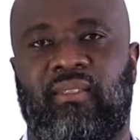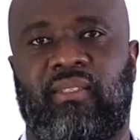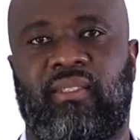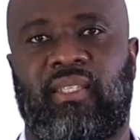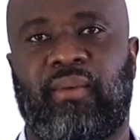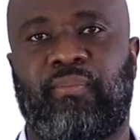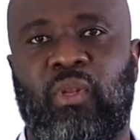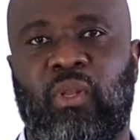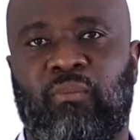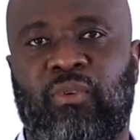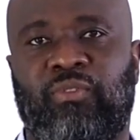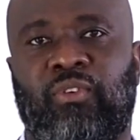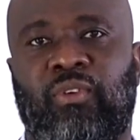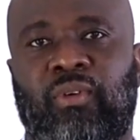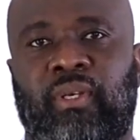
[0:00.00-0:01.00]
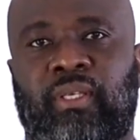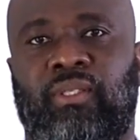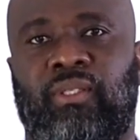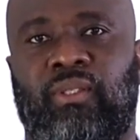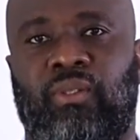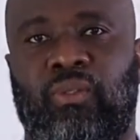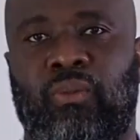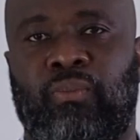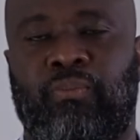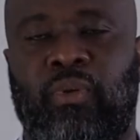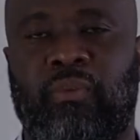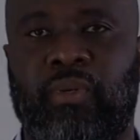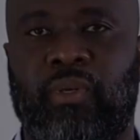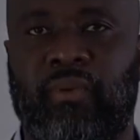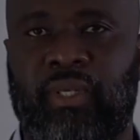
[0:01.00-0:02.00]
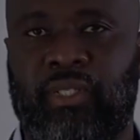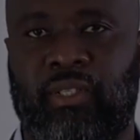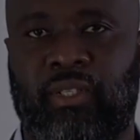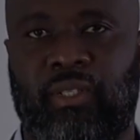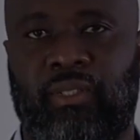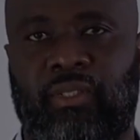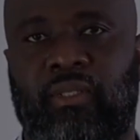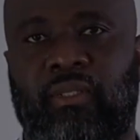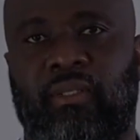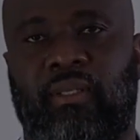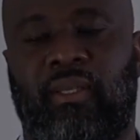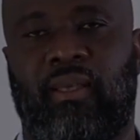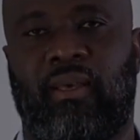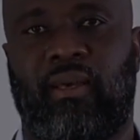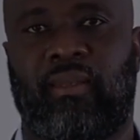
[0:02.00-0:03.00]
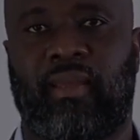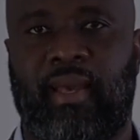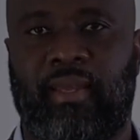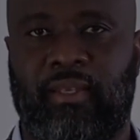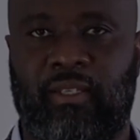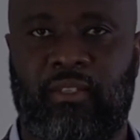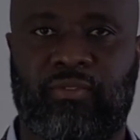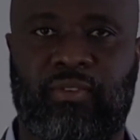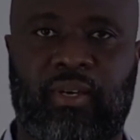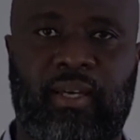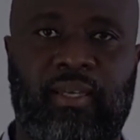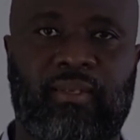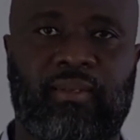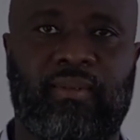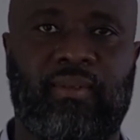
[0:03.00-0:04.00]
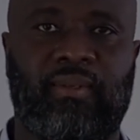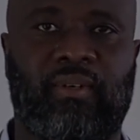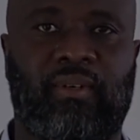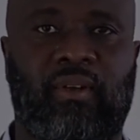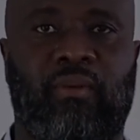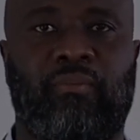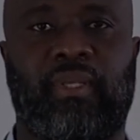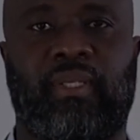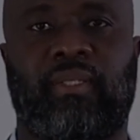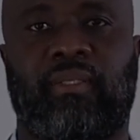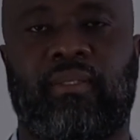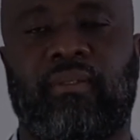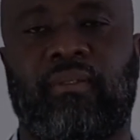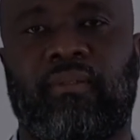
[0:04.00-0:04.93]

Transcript: Step number 4 is to do proper research and identify your competitor.